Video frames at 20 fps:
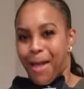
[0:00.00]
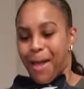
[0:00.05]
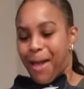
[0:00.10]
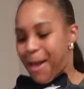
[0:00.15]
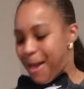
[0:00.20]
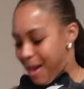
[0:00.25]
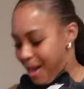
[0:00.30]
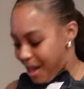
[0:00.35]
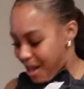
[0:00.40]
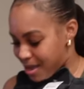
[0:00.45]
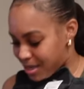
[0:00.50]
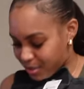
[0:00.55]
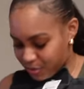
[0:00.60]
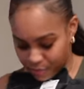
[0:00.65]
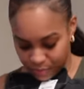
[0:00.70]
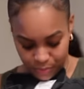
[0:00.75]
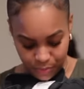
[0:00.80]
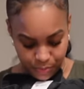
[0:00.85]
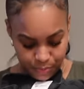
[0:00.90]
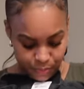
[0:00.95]
Uh, it's
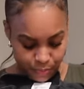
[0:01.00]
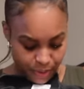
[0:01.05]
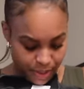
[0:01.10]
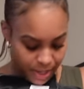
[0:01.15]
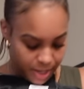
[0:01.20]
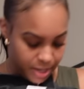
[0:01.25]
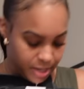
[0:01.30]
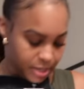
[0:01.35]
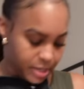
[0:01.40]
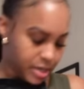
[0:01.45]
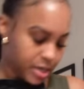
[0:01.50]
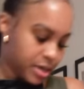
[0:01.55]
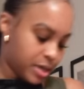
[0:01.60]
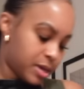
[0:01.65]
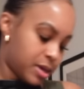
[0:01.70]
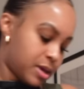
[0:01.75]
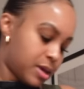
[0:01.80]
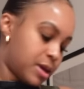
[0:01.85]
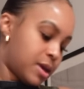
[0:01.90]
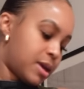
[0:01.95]
from the brand
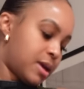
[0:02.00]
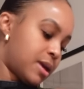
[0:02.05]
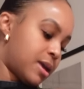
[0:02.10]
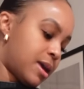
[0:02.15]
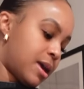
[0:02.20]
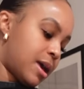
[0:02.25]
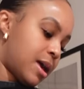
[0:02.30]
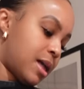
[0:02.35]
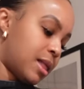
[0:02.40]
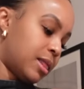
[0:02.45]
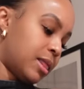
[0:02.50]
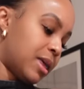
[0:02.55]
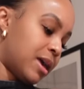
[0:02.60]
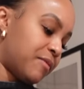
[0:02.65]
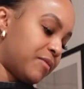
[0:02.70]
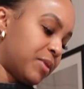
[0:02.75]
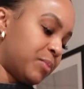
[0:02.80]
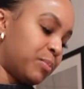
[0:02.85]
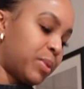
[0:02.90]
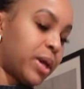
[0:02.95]

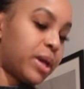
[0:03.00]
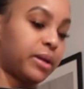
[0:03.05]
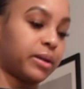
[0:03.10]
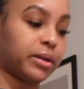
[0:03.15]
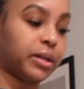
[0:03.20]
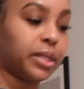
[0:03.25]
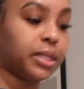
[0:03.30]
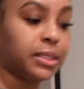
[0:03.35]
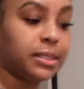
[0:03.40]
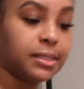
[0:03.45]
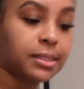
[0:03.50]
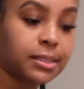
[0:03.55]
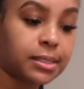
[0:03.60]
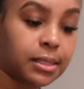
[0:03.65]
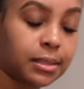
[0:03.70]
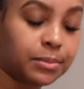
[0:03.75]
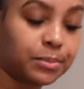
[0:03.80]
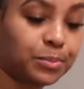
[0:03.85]
11 Paris.